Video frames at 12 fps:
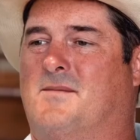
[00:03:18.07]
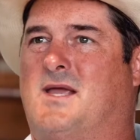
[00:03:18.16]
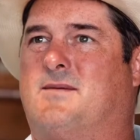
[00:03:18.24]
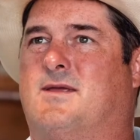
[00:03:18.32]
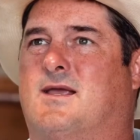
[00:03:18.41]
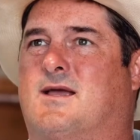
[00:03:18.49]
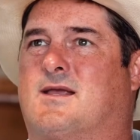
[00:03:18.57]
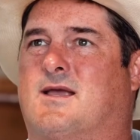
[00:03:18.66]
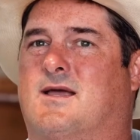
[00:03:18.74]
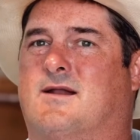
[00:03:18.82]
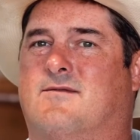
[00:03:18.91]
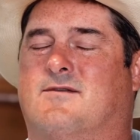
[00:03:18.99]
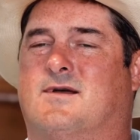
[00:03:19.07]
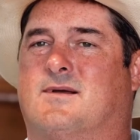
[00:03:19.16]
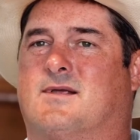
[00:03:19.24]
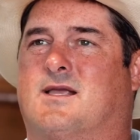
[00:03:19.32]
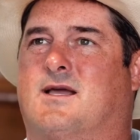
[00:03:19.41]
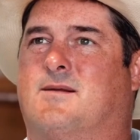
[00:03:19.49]
maybe I kind
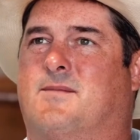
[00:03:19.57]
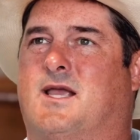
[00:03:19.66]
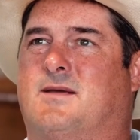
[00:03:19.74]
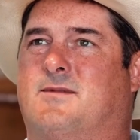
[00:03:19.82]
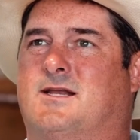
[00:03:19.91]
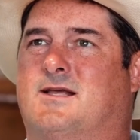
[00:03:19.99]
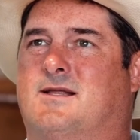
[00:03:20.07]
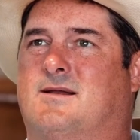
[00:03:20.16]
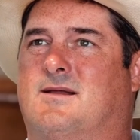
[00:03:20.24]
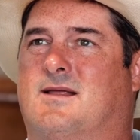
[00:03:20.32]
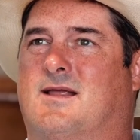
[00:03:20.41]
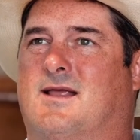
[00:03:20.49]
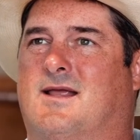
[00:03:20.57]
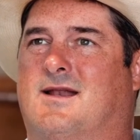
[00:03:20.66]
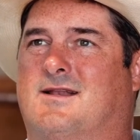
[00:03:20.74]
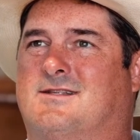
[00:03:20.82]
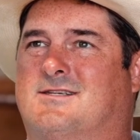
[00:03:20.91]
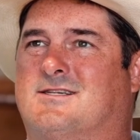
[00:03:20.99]
of babied it,
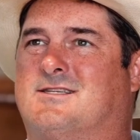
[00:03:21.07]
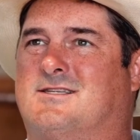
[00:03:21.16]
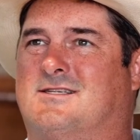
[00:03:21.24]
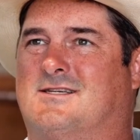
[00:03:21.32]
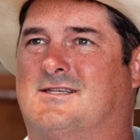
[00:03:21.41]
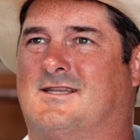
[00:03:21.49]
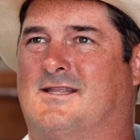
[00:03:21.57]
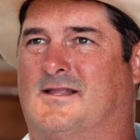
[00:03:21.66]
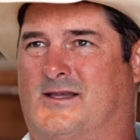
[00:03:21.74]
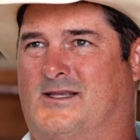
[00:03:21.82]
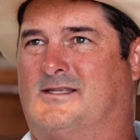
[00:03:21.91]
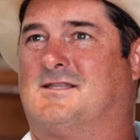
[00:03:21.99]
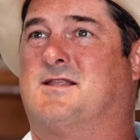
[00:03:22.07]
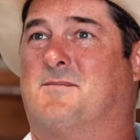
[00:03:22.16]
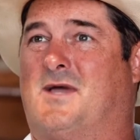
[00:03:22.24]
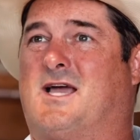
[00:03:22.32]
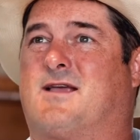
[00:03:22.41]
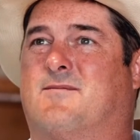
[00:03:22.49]
and just because in the
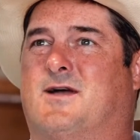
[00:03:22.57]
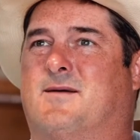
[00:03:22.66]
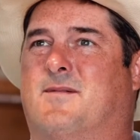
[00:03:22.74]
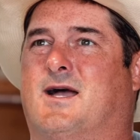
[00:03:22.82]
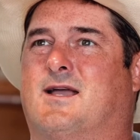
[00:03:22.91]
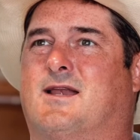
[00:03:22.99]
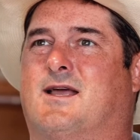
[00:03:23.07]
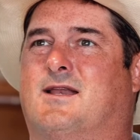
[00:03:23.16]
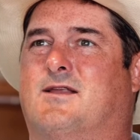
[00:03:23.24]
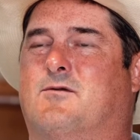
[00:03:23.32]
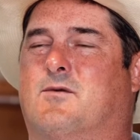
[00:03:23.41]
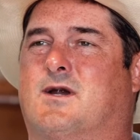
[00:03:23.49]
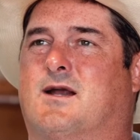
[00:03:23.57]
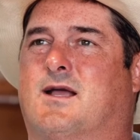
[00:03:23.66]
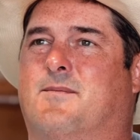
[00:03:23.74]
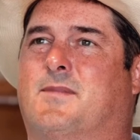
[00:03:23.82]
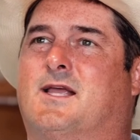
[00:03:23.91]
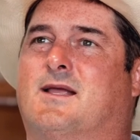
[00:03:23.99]
back of my mind, I knew where
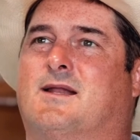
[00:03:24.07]
I'd been.